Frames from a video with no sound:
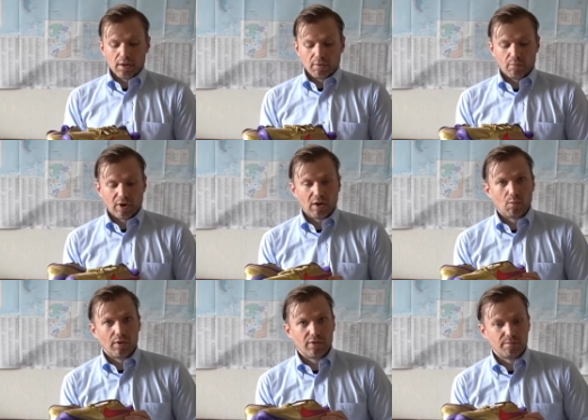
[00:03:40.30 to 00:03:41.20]
when I
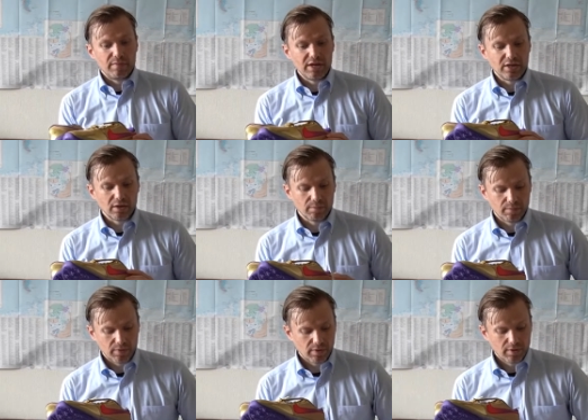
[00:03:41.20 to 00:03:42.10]
won the
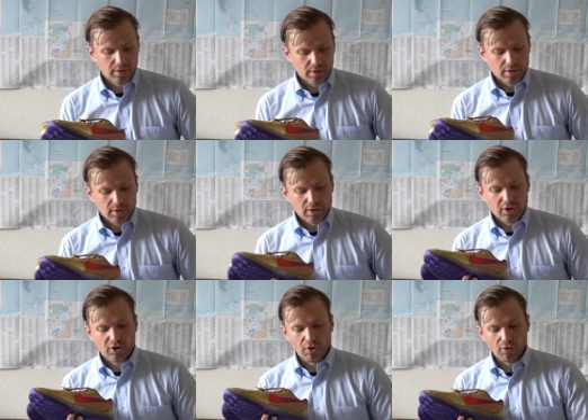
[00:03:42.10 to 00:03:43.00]
medium
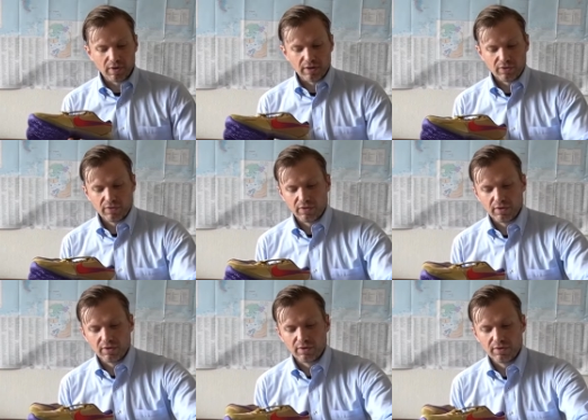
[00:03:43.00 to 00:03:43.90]
Curries,
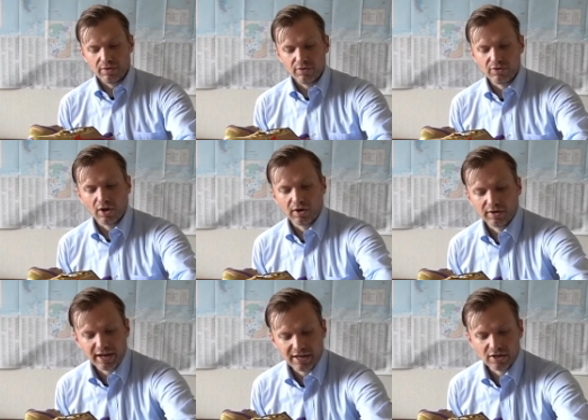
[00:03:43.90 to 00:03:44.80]
the
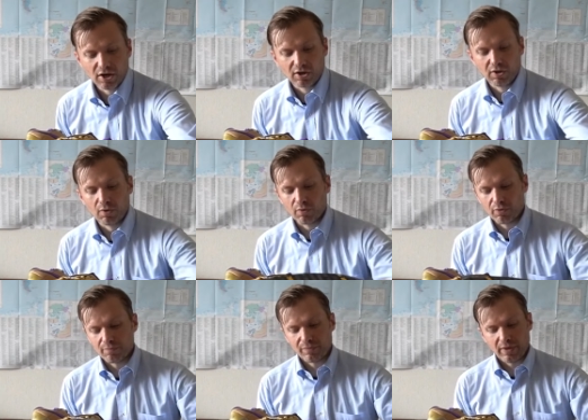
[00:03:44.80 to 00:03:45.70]
Nike Dunk
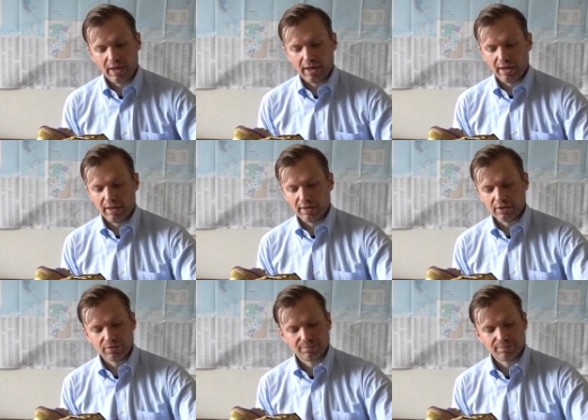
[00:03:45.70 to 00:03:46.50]
Lows. And